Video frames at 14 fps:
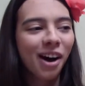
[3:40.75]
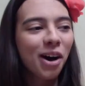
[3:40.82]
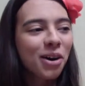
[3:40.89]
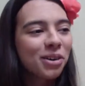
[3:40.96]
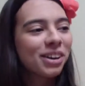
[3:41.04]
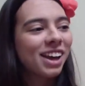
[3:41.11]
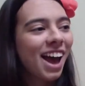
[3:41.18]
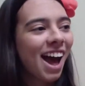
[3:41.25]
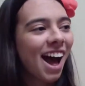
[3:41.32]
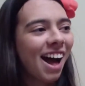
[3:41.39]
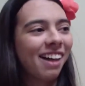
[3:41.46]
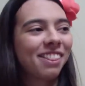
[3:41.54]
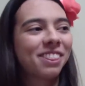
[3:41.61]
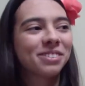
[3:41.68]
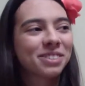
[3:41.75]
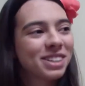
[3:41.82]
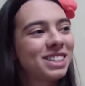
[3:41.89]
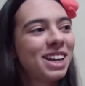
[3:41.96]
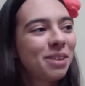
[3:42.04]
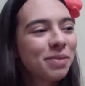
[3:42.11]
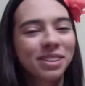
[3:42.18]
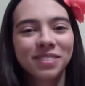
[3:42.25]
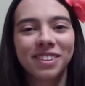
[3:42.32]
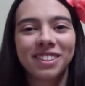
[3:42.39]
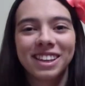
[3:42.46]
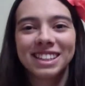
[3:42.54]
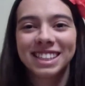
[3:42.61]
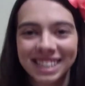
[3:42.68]
oh yeah, the restatement of
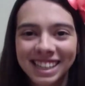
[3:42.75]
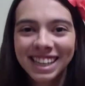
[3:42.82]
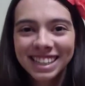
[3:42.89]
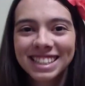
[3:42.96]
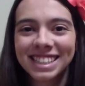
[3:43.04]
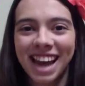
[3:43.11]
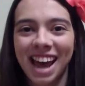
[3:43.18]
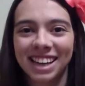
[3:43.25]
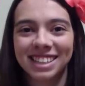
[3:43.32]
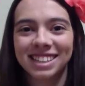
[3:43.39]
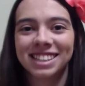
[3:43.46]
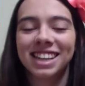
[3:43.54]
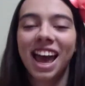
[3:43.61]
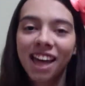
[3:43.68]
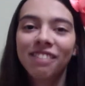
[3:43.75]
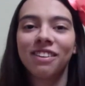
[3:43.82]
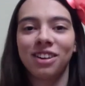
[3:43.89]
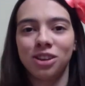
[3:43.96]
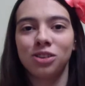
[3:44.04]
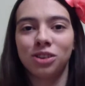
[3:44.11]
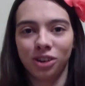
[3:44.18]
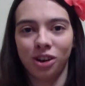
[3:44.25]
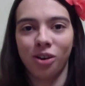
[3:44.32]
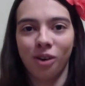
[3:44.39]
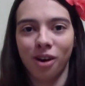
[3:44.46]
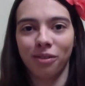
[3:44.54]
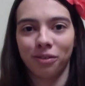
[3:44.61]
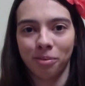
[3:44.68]
the thesis is next. And then you can
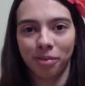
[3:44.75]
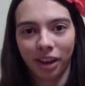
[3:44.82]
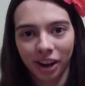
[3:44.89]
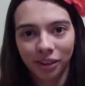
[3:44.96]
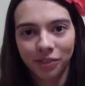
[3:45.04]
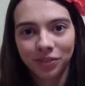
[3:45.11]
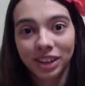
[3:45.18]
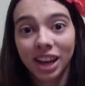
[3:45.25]
go on from there.